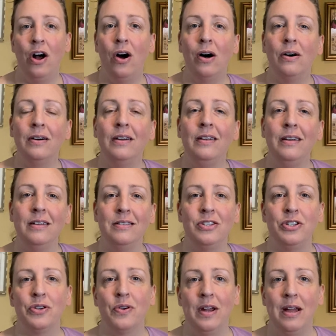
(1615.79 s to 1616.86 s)
on
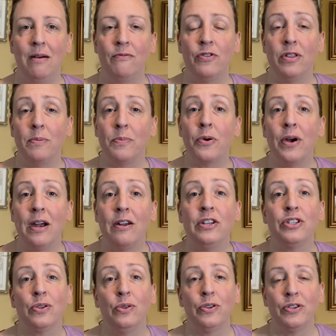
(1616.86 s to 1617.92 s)
Instagram for the Prairie
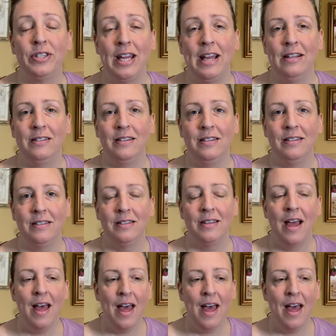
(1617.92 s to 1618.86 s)
Schooler Santas,